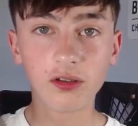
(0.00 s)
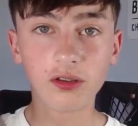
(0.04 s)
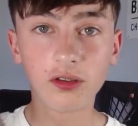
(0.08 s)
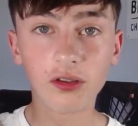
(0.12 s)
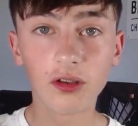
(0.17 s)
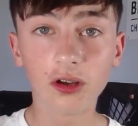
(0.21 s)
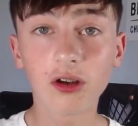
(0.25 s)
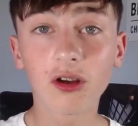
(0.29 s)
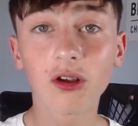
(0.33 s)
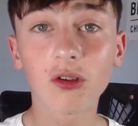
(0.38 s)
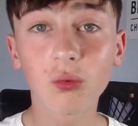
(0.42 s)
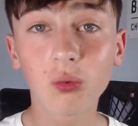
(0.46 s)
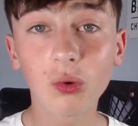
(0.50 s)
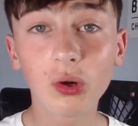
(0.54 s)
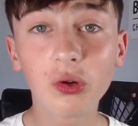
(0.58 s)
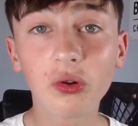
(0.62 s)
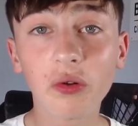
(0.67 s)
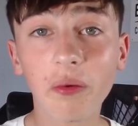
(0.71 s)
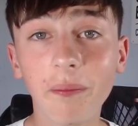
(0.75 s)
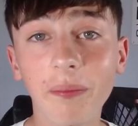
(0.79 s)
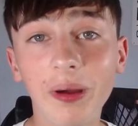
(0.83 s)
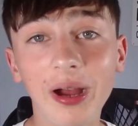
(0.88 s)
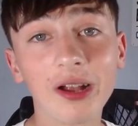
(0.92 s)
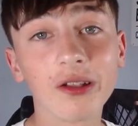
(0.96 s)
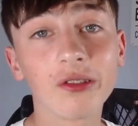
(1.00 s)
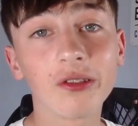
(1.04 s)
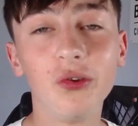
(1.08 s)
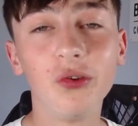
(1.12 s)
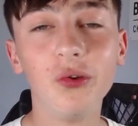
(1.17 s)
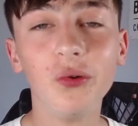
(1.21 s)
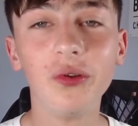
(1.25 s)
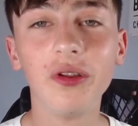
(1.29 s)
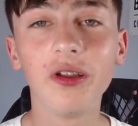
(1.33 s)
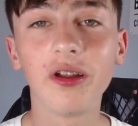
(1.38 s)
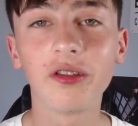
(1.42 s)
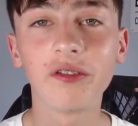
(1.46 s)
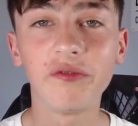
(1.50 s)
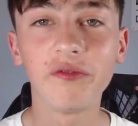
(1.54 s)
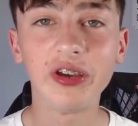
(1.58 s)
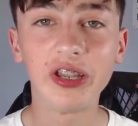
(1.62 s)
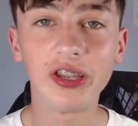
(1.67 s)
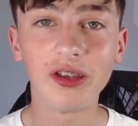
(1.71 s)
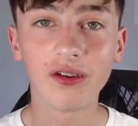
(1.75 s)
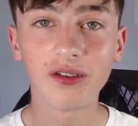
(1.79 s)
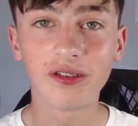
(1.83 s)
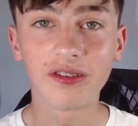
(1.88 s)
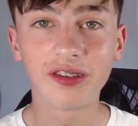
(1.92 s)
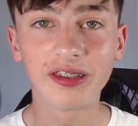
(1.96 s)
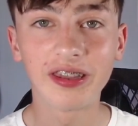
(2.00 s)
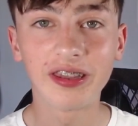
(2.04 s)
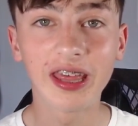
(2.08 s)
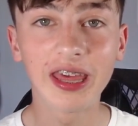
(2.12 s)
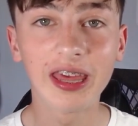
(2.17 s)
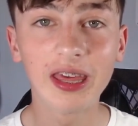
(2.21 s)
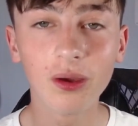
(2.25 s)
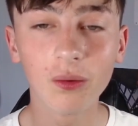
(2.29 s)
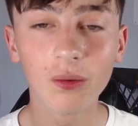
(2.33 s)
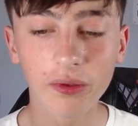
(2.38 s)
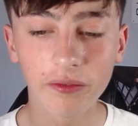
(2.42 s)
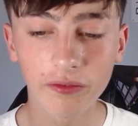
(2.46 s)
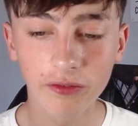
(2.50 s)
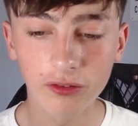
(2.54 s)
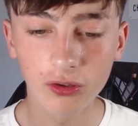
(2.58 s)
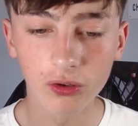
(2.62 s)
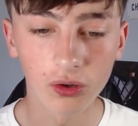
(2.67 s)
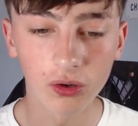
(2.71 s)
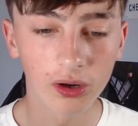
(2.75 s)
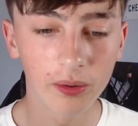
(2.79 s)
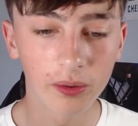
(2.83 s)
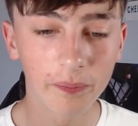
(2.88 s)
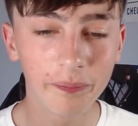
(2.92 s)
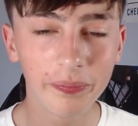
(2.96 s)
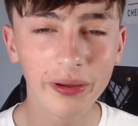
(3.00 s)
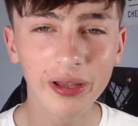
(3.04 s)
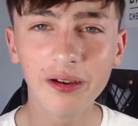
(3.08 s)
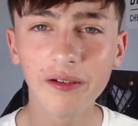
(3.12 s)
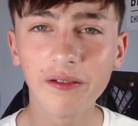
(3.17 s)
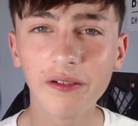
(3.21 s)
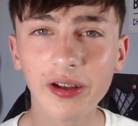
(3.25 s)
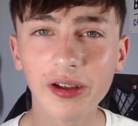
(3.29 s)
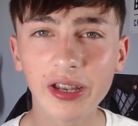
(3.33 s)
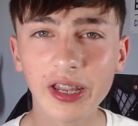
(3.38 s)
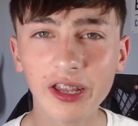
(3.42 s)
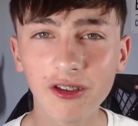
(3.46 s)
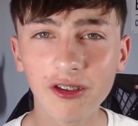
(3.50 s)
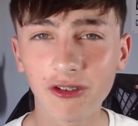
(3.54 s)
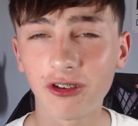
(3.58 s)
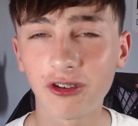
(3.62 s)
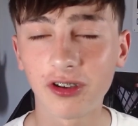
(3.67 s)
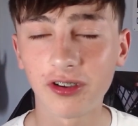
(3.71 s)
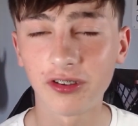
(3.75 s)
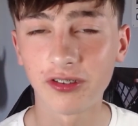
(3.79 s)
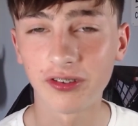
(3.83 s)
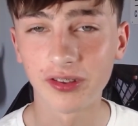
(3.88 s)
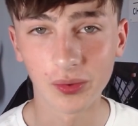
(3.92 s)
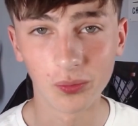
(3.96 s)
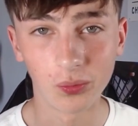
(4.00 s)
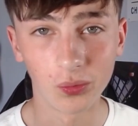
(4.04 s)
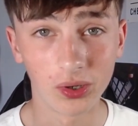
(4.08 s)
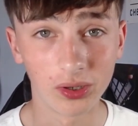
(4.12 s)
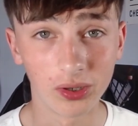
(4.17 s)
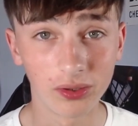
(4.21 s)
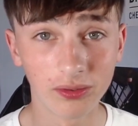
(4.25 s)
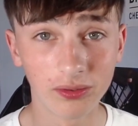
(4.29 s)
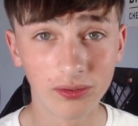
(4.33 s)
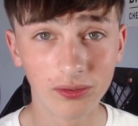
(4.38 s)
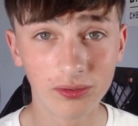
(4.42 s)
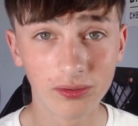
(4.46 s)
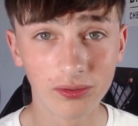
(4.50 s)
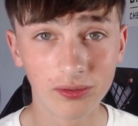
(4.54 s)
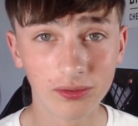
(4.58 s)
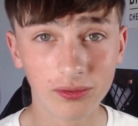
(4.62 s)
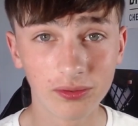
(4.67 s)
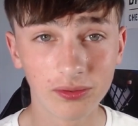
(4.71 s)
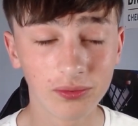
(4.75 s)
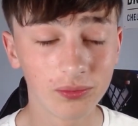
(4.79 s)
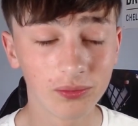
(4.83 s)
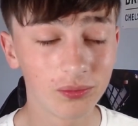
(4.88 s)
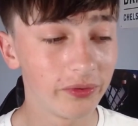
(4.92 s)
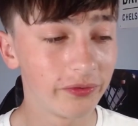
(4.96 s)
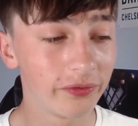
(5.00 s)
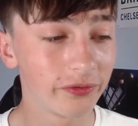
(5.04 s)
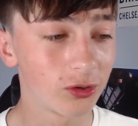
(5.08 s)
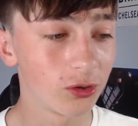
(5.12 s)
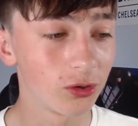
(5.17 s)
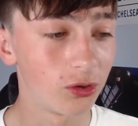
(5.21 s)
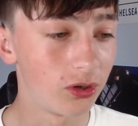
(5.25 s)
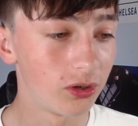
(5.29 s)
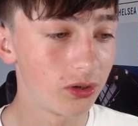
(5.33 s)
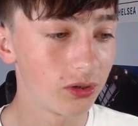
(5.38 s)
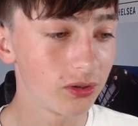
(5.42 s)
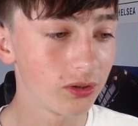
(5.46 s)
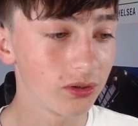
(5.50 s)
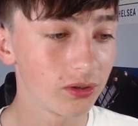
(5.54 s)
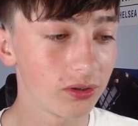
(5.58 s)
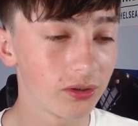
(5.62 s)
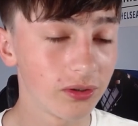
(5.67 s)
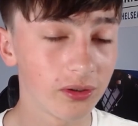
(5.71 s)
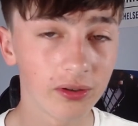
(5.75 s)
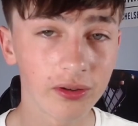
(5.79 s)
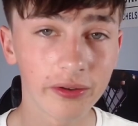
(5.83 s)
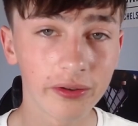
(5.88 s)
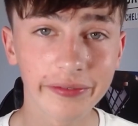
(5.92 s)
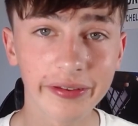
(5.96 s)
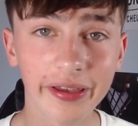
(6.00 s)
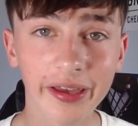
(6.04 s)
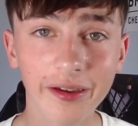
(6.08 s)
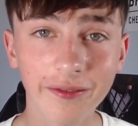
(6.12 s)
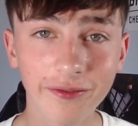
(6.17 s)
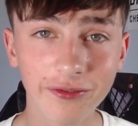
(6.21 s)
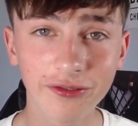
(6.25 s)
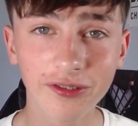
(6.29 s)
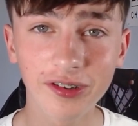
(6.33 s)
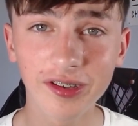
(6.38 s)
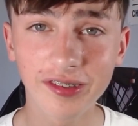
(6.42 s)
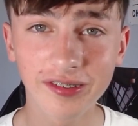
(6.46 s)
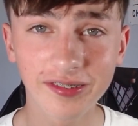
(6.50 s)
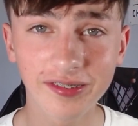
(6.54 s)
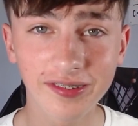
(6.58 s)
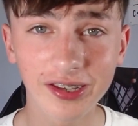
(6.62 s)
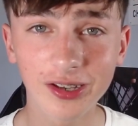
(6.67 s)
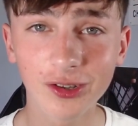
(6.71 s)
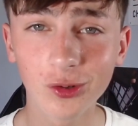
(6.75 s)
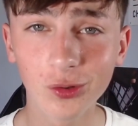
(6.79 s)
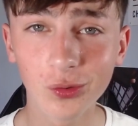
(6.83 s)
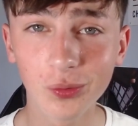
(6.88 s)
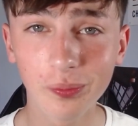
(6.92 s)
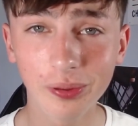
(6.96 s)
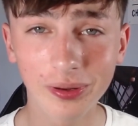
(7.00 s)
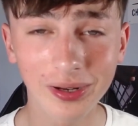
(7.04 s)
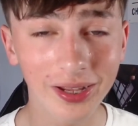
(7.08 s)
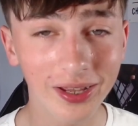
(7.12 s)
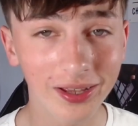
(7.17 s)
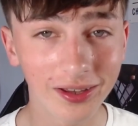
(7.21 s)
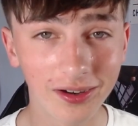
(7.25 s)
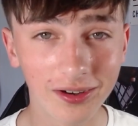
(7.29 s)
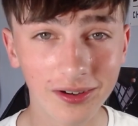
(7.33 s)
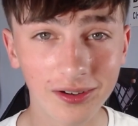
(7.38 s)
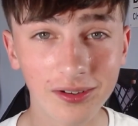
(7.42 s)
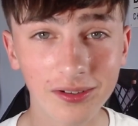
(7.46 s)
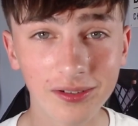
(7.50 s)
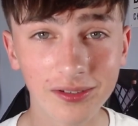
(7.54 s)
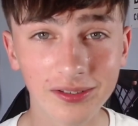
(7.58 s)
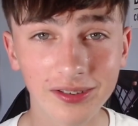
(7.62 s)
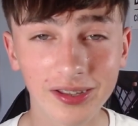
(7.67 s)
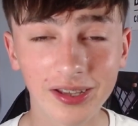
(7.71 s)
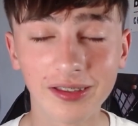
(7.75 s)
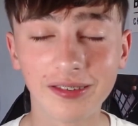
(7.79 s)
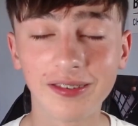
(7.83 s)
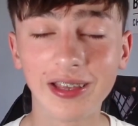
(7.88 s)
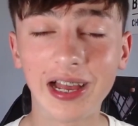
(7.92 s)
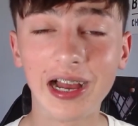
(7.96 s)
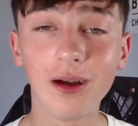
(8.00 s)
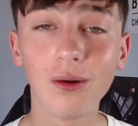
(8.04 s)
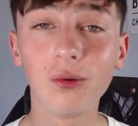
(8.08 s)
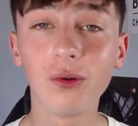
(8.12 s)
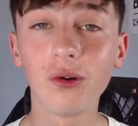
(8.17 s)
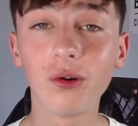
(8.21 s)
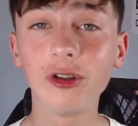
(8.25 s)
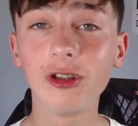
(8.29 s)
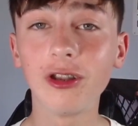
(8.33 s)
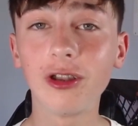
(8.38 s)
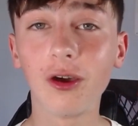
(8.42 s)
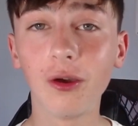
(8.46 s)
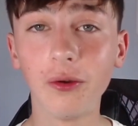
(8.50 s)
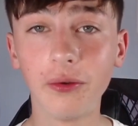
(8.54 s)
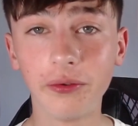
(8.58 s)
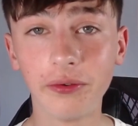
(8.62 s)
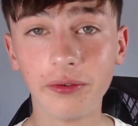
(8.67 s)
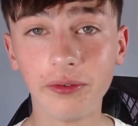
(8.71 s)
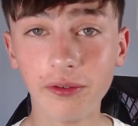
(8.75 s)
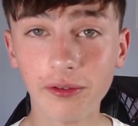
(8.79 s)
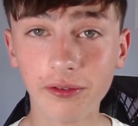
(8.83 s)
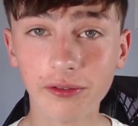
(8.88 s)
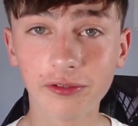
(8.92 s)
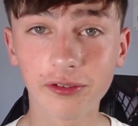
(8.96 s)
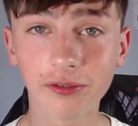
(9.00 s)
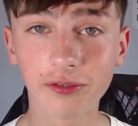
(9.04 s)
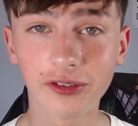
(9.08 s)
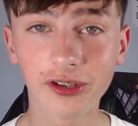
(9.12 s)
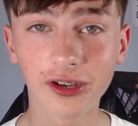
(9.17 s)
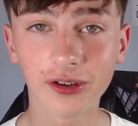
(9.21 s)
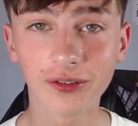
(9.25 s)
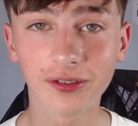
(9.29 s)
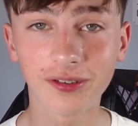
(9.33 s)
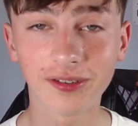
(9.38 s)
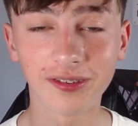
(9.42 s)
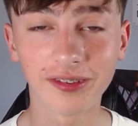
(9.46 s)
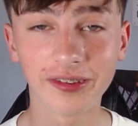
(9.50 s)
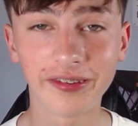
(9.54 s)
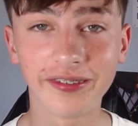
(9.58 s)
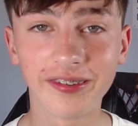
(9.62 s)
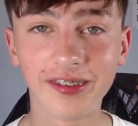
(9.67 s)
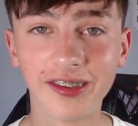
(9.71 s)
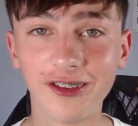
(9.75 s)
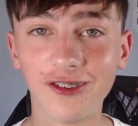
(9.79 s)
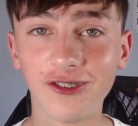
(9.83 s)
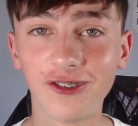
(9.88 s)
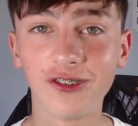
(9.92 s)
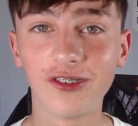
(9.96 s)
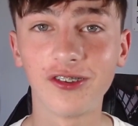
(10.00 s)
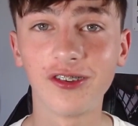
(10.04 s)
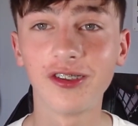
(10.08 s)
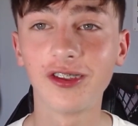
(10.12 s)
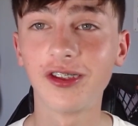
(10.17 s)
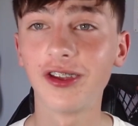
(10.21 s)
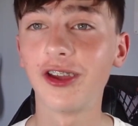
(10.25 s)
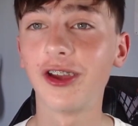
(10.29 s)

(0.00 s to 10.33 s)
Yo guys, welcome back to another video. Today we've got a bit of an interesting one. We've got every single player that is out on loan from Chelsea this season.